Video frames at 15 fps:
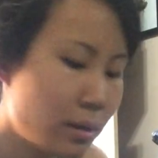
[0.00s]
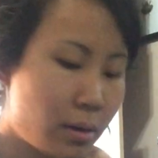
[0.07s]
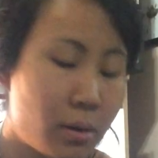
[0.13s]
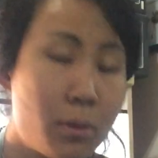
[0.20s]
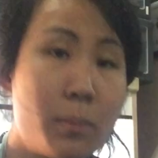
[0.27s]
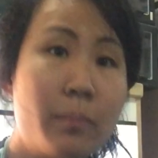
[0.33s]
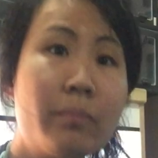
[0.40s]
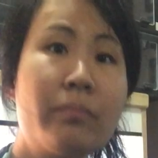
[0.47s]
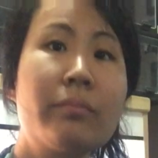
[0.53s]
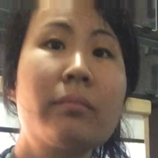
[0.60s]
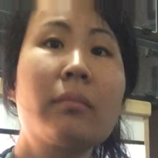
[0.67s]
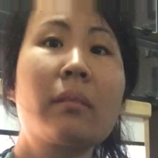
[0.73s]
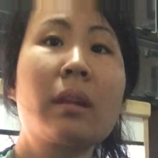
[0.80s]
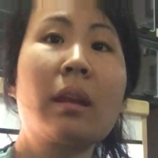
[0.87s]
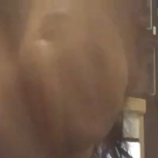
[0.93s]
Oh.
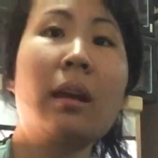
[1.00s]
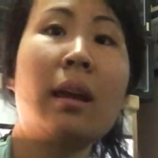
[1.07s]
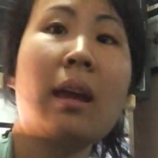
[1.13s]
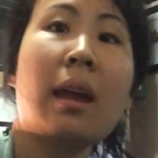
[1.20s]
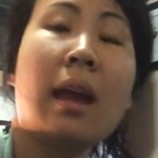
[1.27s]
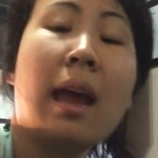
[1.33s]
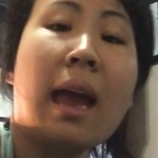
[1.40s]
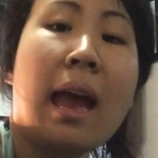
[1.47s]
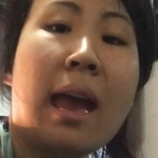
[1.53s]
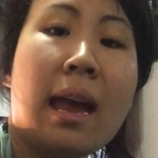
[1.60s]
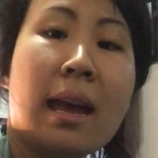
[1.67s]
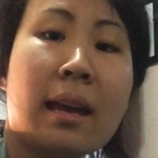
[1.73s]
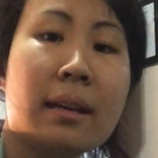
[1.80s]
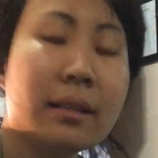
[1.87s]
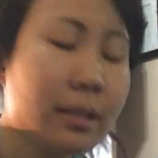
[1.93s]

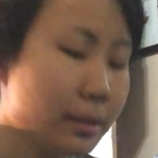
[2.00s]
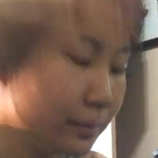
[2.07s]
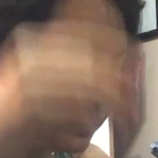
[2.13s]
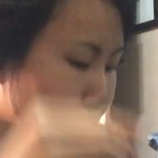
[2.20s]
And